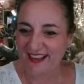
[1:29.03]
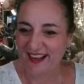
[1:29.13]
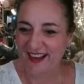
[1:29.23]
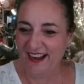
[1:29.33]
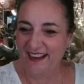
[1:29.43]

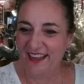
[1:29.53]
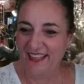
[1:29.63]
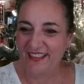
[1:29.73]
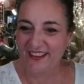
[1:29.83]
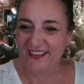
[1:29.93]
Hi,
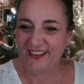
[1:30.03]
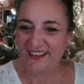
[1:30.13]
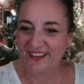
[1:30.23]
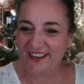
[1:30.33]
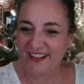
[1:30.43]

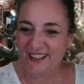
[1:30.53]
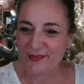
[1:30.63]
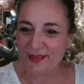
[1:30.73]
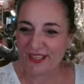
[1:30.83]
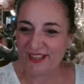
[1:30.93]
Heather. Hi,
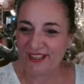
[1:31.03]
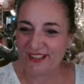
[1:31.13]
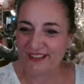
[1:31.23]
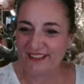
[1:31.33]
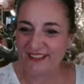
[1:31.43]

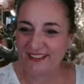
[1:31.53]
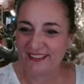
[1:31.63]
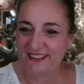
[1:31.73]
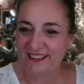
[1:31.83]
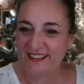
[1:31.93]
sweetheart.
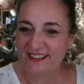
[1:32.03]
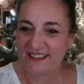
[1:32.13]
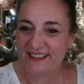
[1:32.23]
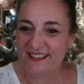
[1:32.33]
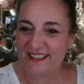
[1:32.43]

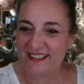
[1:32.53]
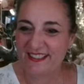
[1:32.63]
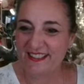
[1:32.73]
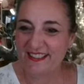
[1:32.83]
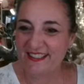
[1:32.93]

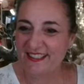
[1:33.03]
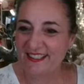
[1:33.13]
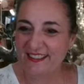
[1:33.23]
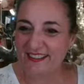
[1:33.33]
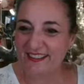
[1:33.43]

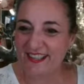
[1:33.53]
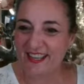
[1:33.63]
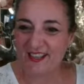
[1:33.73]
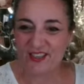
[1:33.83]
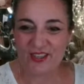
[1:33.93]
Lindsay,
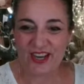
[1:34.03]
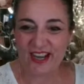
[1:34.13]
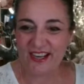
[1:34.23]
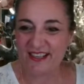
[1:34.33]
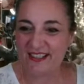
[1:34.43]
thanks, you
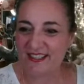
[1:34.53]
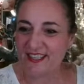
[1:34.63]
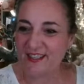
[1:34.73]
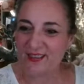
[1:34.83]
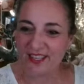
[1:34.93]
guys.
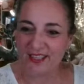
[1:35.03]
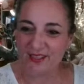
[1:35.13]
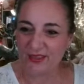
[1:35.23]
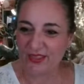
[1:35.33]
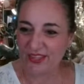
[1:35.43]
Thank you, thank
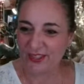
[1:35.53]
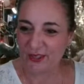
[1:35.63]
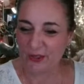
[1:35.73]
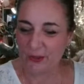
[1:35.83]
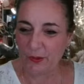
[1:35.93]
you, thank
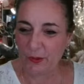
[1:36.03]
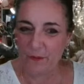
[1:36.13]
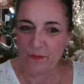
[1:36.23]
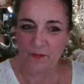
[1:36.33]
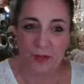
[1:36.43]
you.
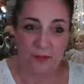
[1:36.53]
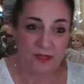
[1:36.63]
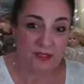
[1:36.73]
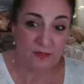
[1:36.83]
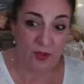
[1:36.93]
Might be
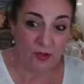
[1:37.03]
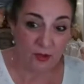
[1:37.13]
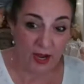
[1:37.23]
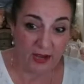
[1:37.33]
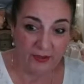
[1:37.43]
a small
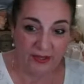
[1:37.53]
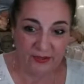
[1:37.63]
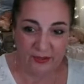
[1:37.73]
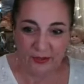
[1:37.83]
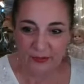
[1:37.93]
crowd. I
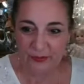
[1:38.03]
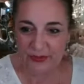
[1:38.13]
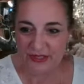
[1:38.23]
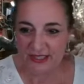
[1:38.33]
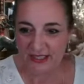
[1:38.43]
don't know.
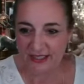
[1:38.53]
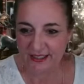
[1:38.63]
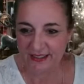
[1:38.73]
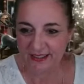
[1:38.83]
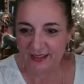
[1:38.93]
We'll
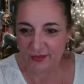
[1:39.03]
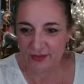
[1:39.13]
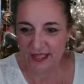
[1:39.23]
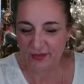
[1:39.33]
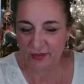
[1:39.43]
see. There
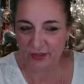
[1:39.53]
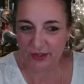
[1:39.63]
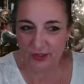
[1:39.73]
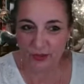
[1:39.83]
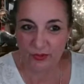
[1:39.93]
was like
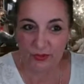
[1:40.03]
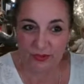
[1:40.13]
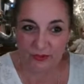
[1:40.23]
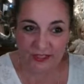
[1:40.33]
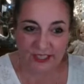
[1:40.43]
really no
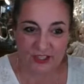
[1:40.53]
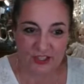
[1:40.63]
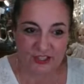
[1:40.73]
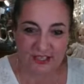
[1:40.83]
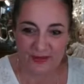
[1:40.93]

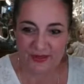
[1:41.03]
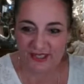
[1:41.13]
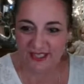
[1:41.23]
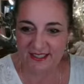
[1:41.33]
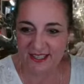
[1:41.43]
notification that was
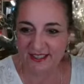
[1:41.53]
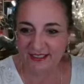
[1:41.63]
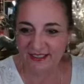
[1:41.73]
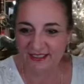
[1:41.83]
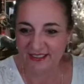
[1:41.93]
sent out.